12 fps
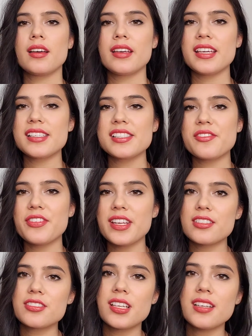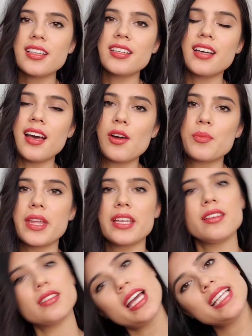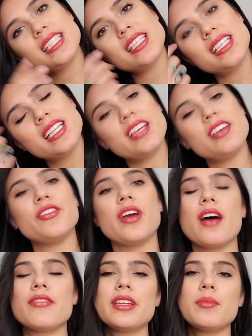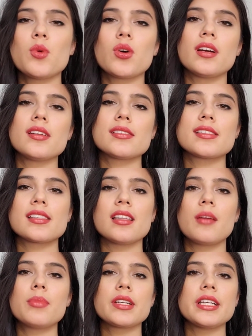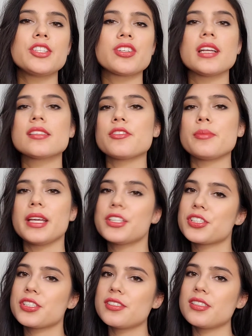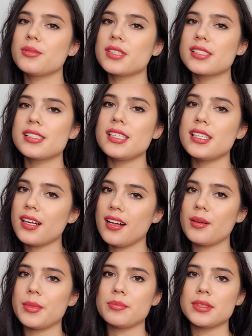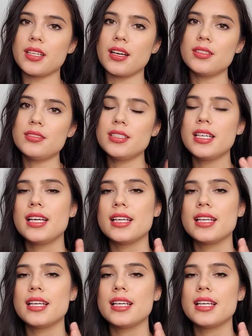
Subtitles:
Here's the finished look. I hope that you liked it. If you have any more celebrity transformations you want to see, comment below.